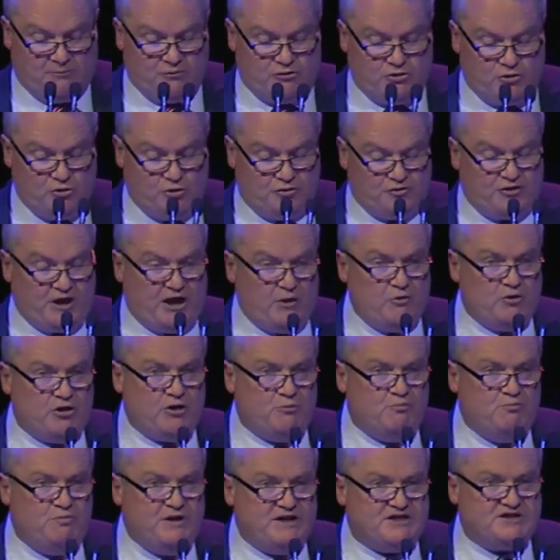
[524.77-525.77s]
or has been
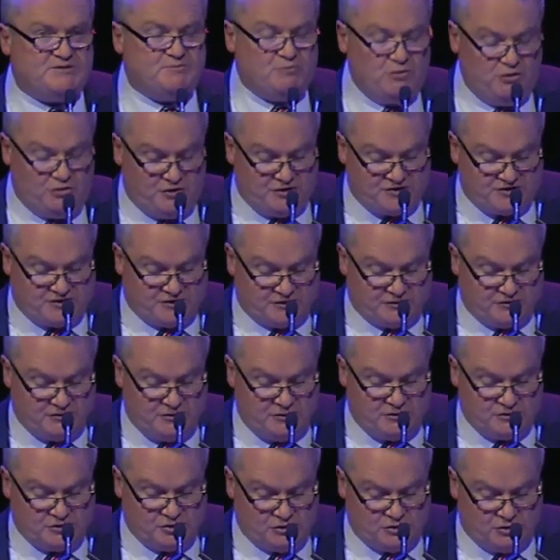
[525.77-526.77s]
elected by the
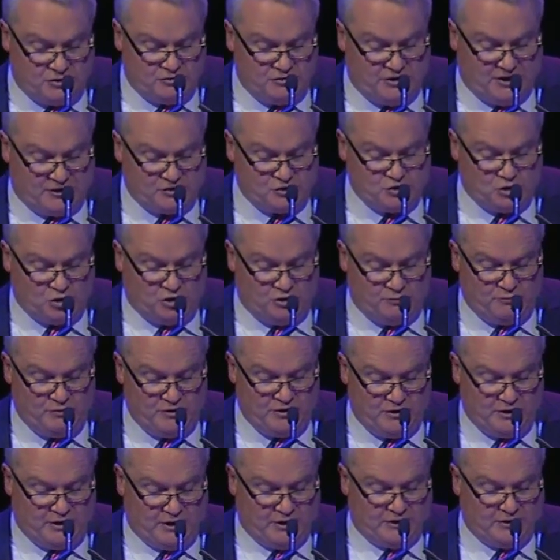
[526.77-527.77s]
members to do
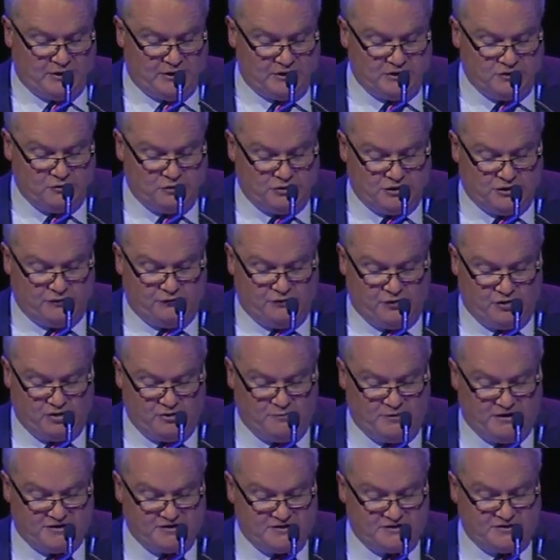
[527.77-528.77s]
that particular job
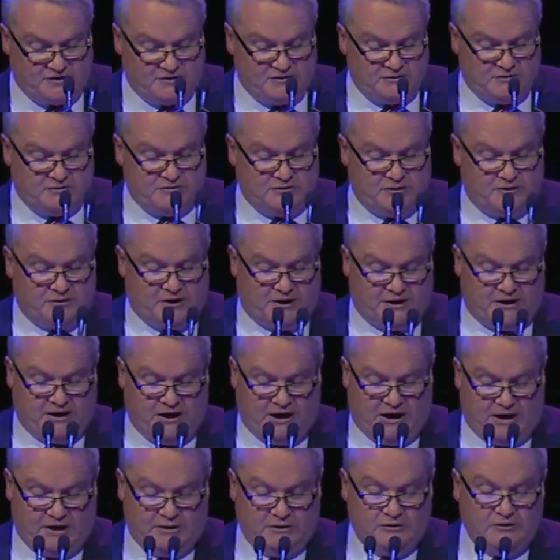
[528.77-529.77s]
because the club
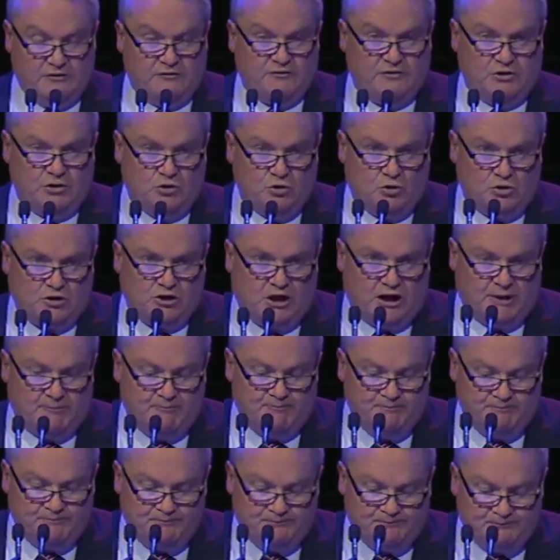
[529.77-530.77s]
thought they were the
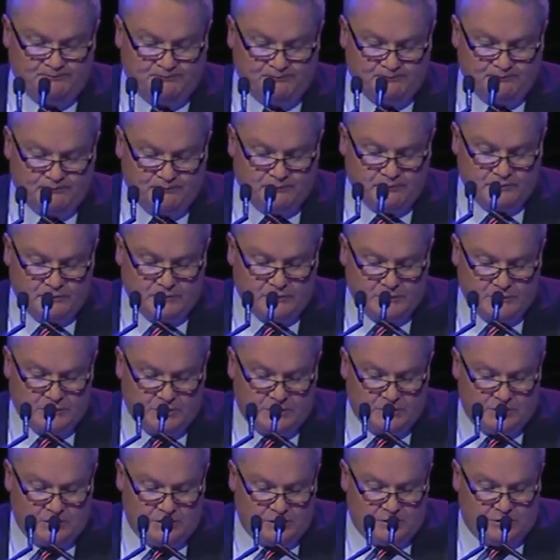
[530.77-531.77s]
best person to
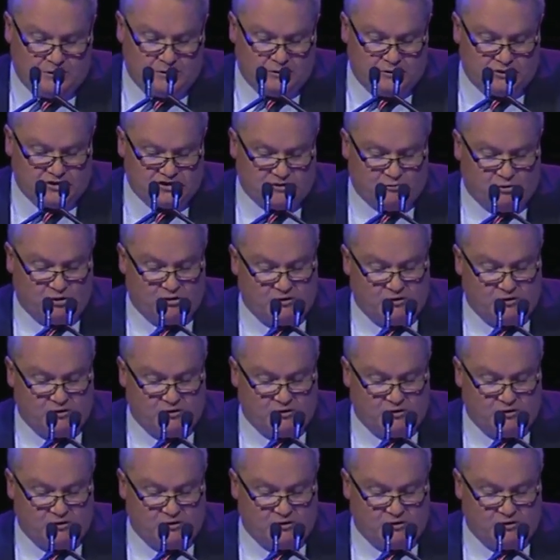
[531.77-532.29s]
do that job,